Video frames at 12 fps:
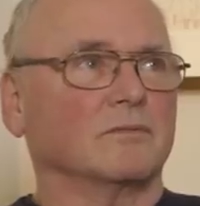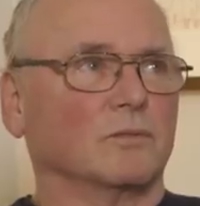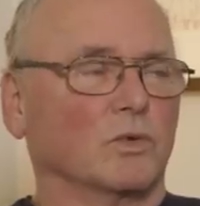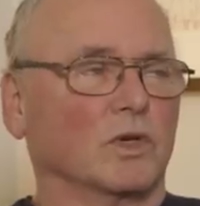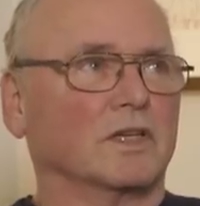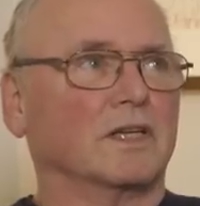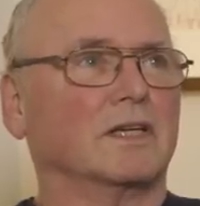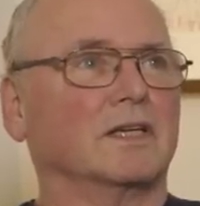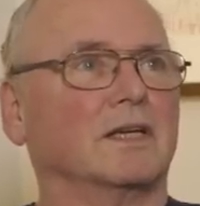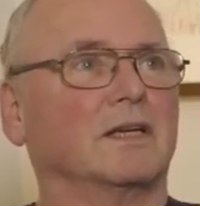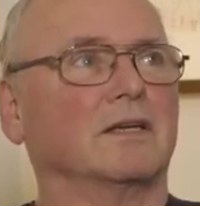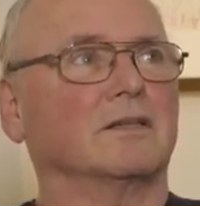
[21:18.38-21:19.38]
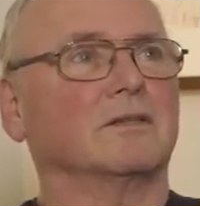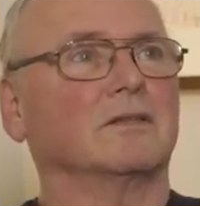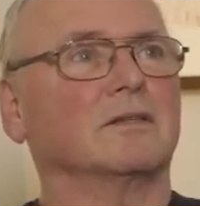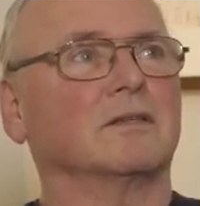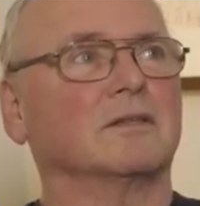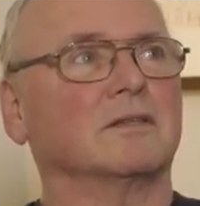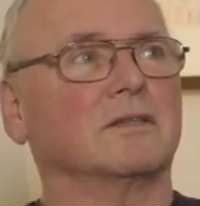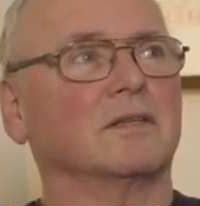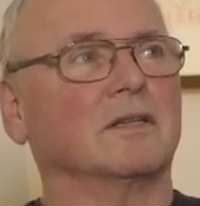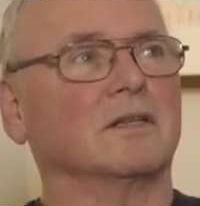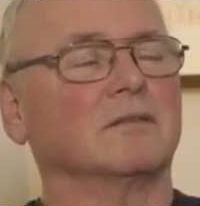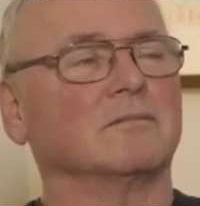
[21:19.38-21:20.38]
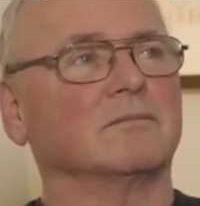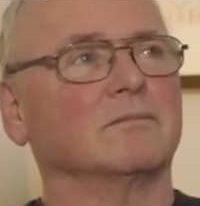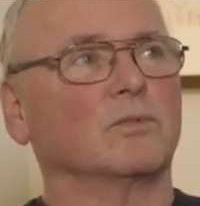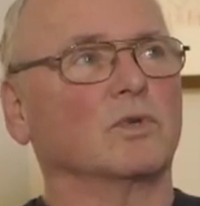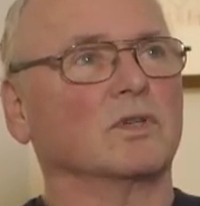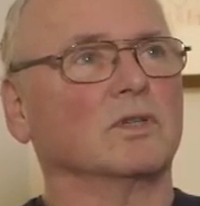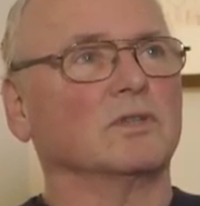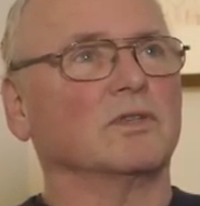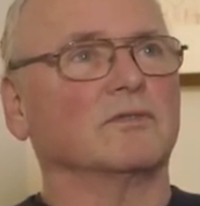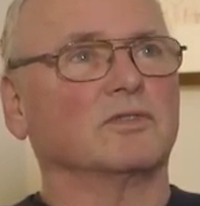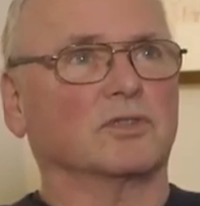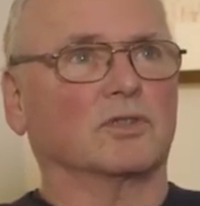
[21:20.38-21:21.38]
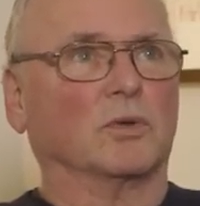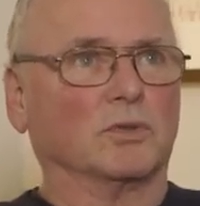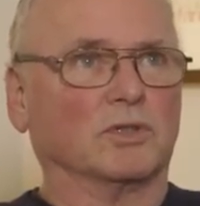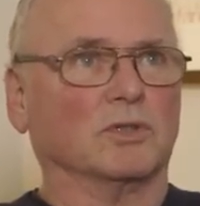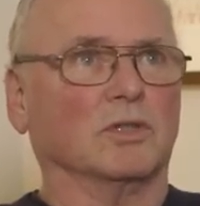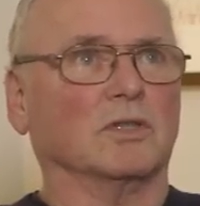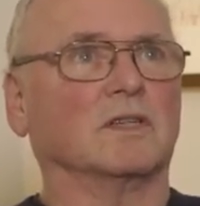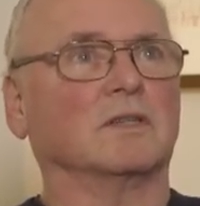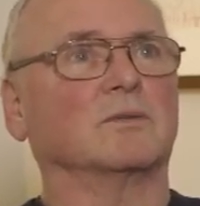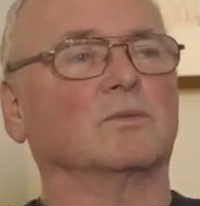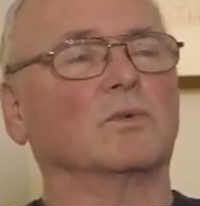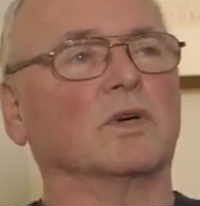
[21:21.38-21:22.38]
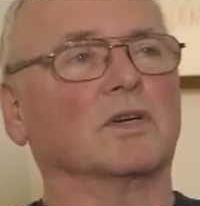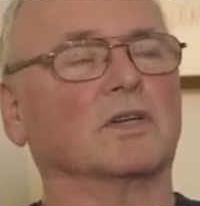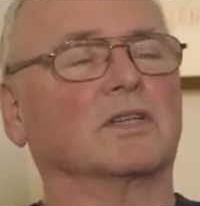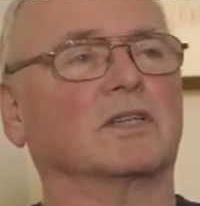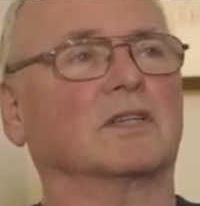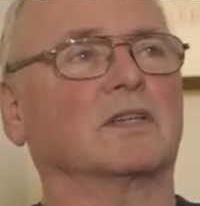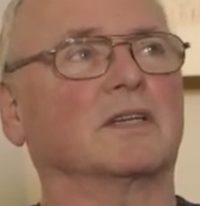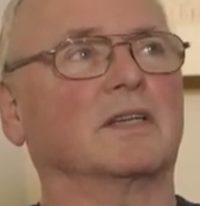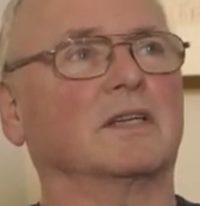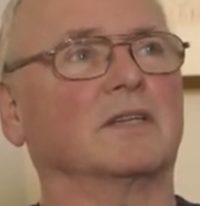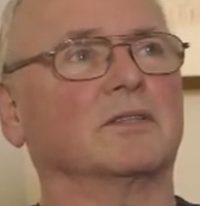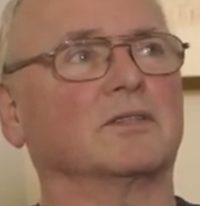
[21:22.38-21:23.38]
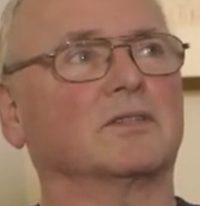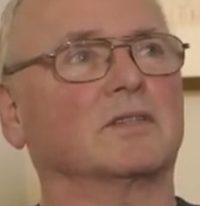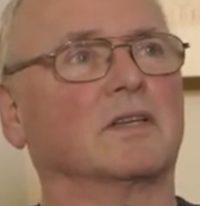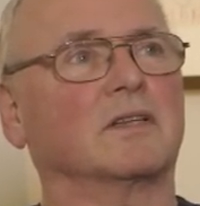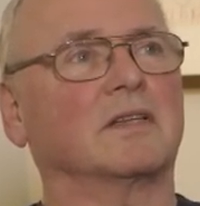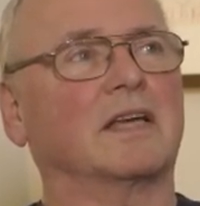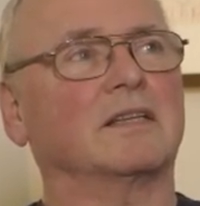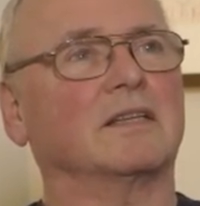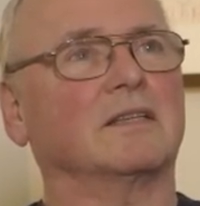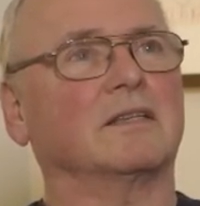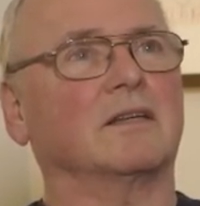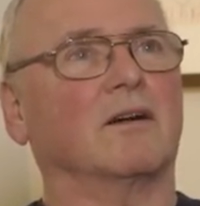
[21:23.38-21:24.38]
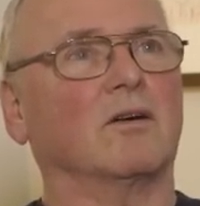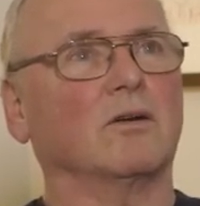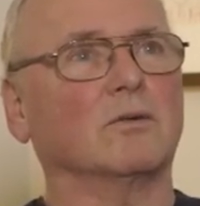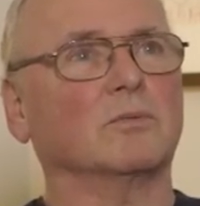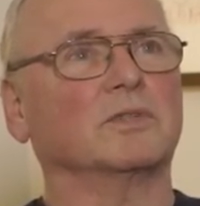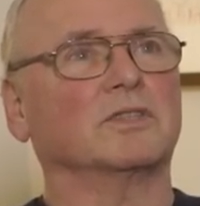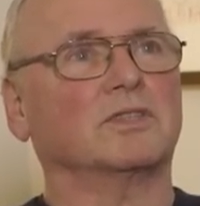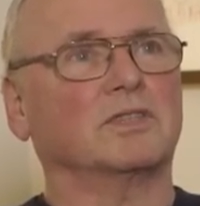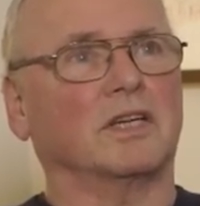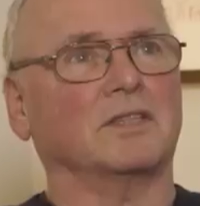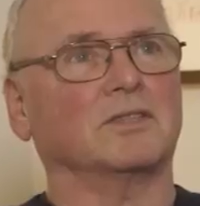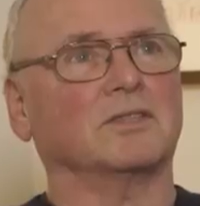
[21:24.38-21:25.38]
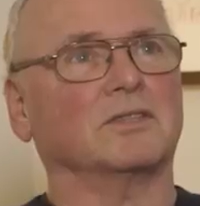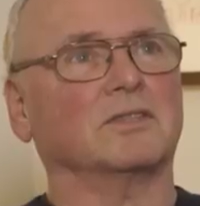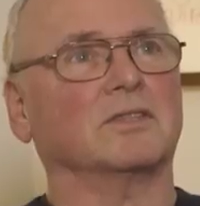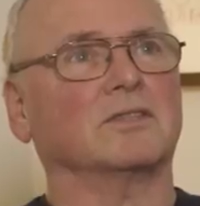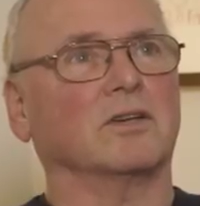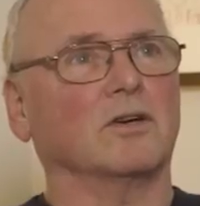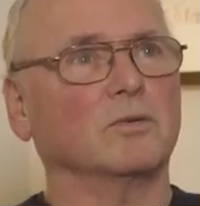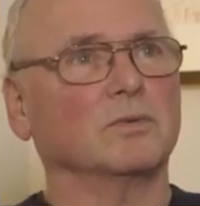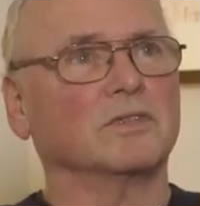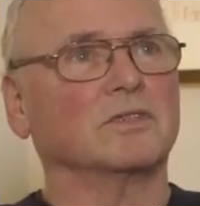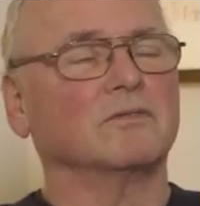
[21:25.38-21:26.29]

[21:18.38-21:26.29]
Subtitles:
working in the world of social work is that it always changes. It's always